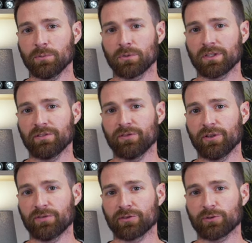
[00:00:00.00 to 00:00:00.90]
We'll need a few
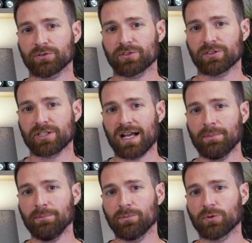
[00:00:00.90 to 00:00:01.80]
different tools for the
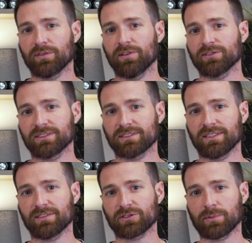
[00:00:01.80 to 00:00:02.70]
job. We'll leave those listed
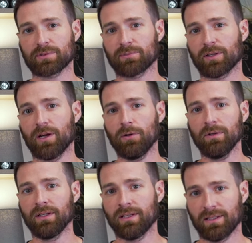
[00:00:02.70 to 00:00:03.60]
in the description below.